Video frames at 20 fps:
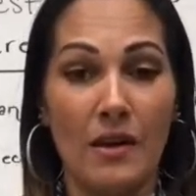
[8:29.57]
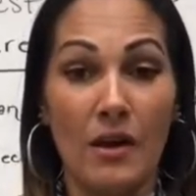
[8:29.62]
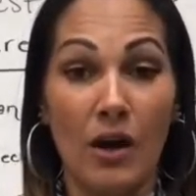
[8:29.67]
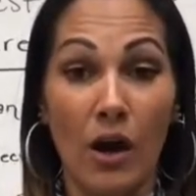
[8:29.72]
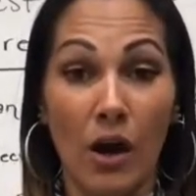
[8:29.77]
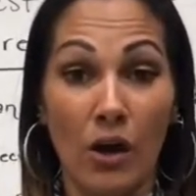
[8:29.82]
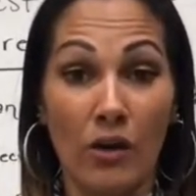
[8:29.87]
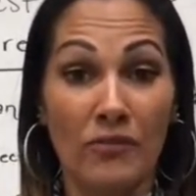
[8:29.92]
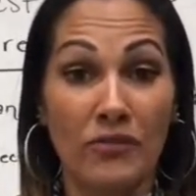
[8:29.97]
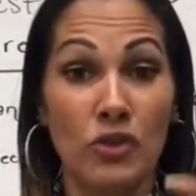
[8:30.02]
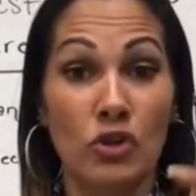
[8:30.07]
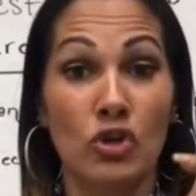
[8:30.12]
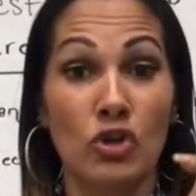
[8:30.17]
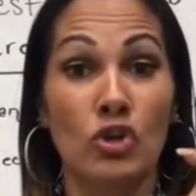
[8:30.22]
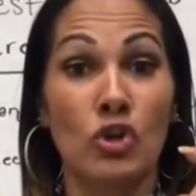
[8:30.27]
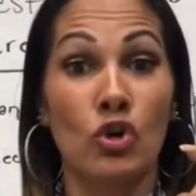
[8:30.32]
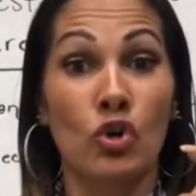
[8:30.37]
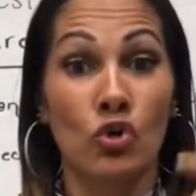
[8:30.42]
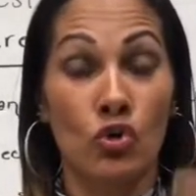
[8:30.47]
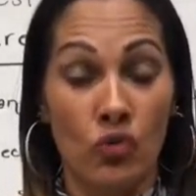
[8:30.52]
of your
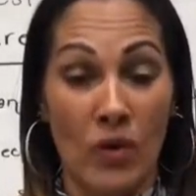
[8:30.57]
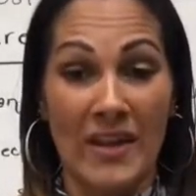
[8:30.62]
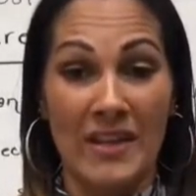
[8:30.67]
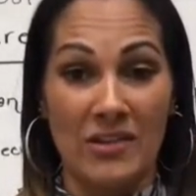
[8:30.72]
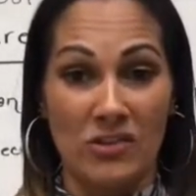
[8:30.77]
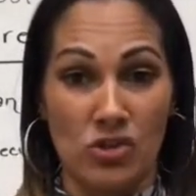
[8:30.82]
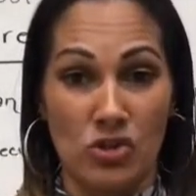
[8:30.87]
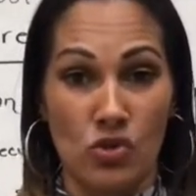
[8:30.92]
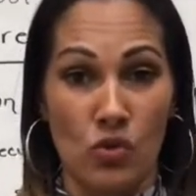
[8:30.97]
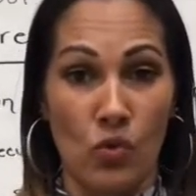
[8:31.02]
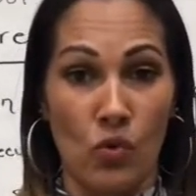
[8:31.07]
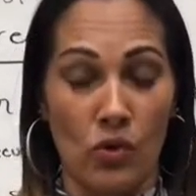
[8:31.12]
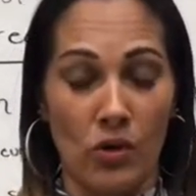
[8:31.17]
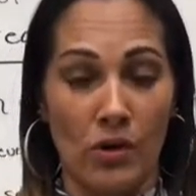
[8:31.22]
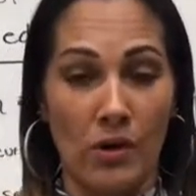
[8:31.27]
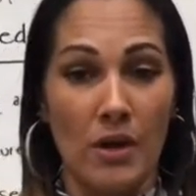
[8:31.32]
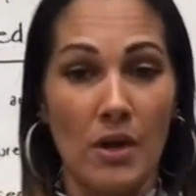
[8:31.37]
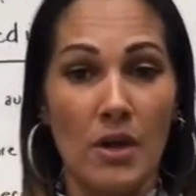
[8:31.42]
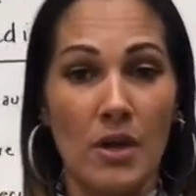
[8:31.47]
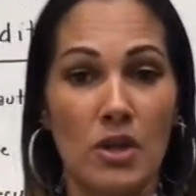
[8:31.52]
credit score.
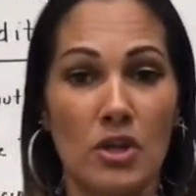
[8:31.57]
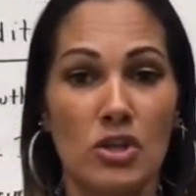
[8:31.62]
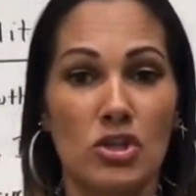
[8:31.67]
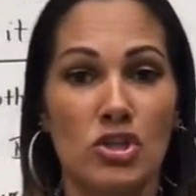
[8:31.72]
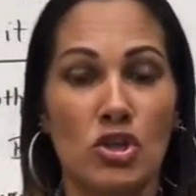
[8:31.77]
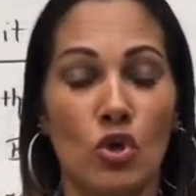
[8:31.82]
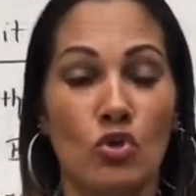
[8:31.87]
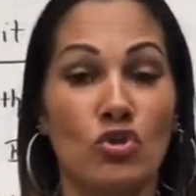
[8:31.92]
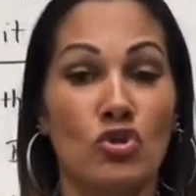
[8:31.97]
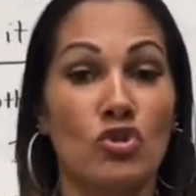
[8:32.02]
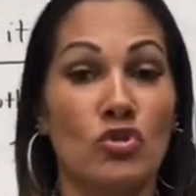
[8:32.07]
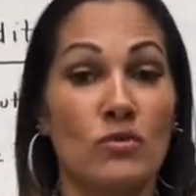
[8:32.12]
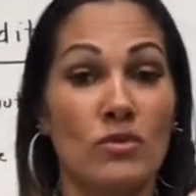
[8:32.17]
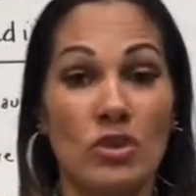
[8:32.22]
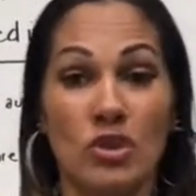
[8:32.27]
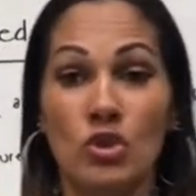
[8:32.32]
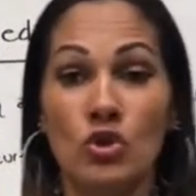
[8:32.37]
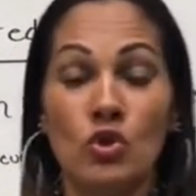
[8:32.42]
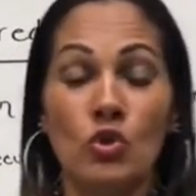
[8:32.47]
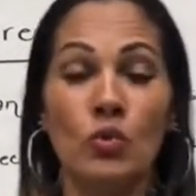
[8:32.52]
So
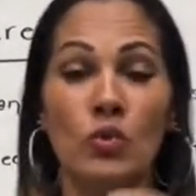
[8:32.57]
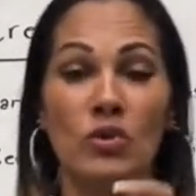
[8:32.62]
you will